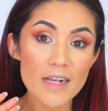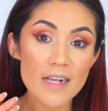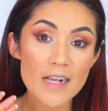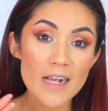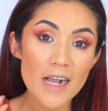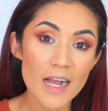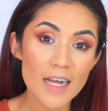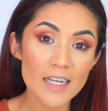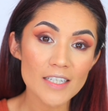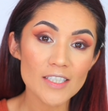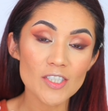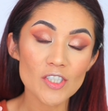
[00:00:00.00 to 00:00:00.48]

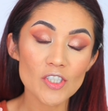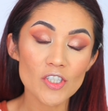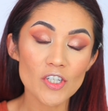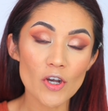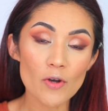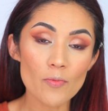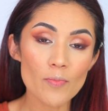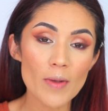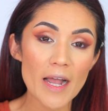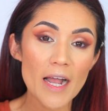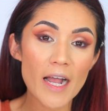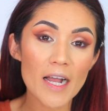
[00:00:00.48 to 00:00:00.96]
got to
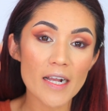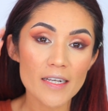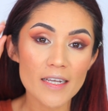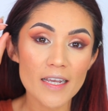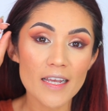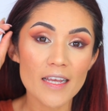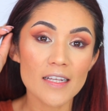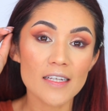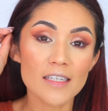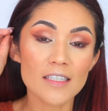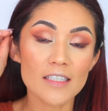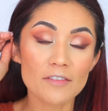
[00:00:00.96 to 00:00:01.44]
go back
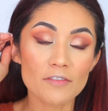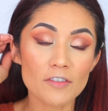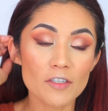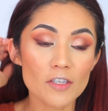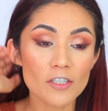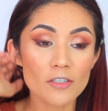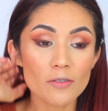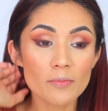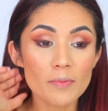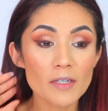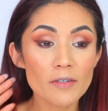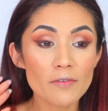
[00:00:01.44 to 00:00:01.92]
and give a
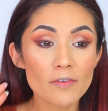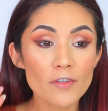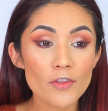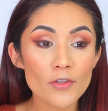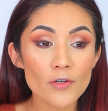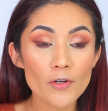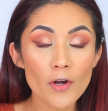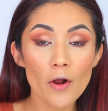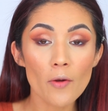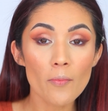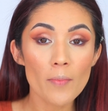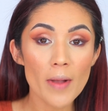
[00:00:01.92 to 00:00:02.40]
little bit of a
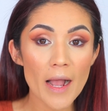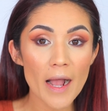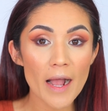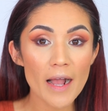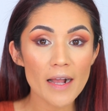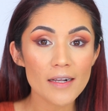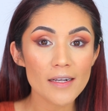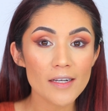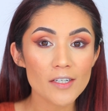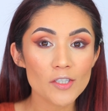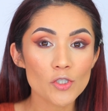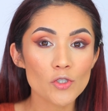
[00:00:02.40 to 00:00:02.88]

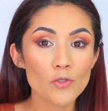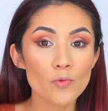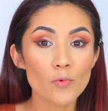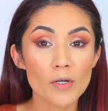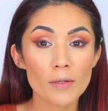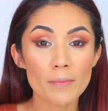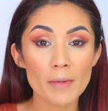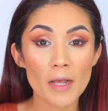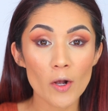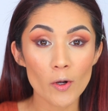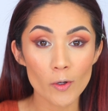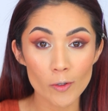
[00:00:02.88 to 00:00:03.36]
throwback to
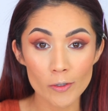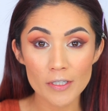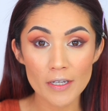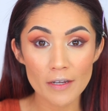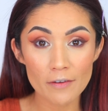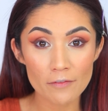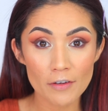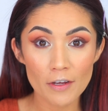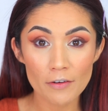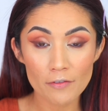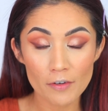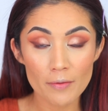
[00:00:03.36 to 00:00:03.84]
one of my
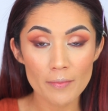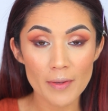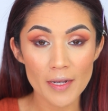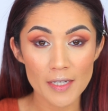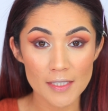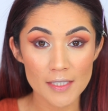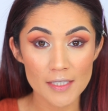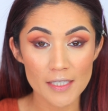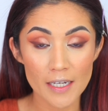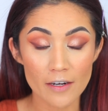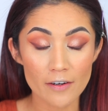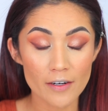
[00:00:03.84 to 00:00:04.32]
all-time favorite
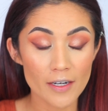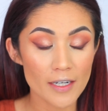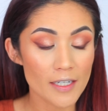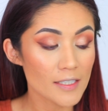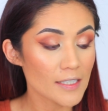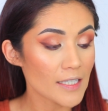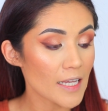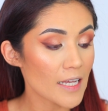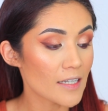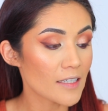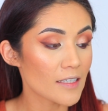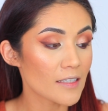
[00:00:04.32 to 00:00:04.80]

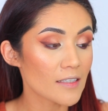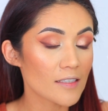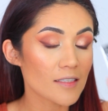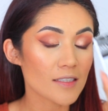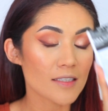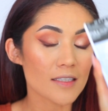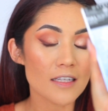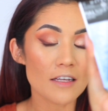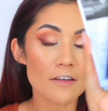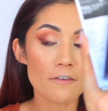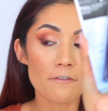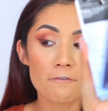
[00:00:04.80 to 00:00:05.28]
mascaras, and it
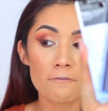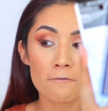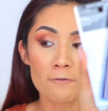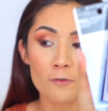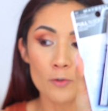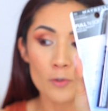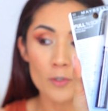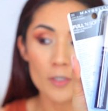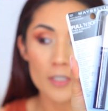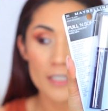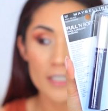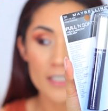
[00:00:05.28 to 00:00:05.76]
is the Full